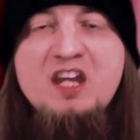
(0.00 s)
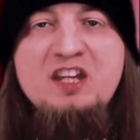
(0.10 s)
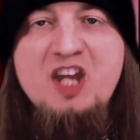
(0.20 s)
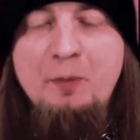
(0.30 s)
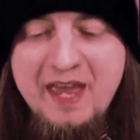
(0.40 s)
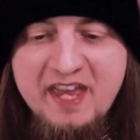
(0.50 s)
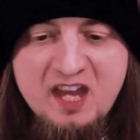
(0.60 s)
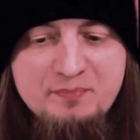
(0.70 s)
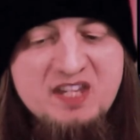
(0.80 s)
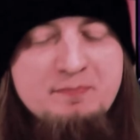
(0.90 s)
Now,
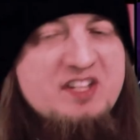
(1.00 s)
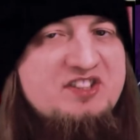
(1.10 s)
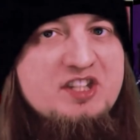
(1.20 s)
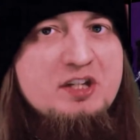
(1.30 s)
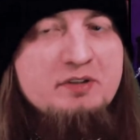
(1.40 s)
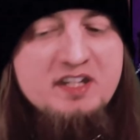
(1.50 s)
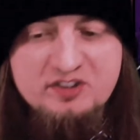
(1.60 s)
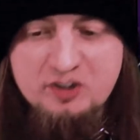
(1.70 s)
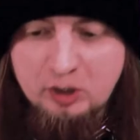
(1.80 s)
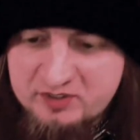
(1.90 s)
Mayhem De
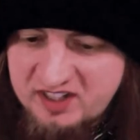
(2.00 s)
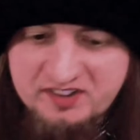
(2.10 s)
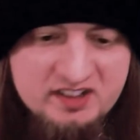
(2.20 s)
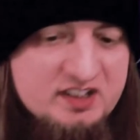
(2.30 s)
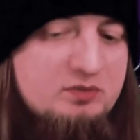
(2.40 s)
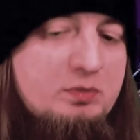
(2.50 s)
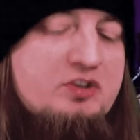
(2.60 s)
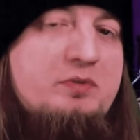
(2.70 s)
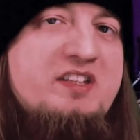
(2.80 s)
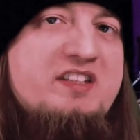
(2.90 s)
Mysteriis Dom Sathanas
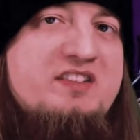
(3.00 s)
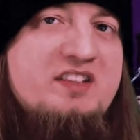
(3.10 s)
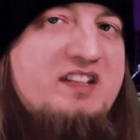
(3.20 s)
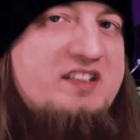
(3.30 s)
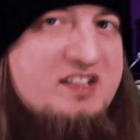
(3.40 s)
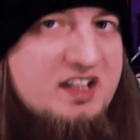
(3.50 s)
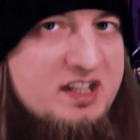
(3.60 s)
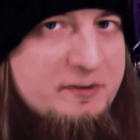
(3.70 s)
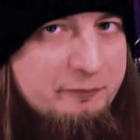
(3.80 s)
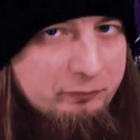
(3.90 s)
was released in
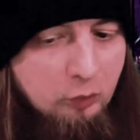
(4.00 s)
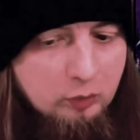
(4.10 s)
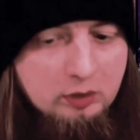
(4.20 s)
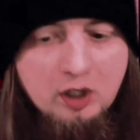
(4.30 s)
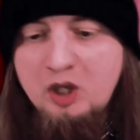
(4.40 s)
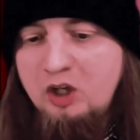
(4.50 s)
1994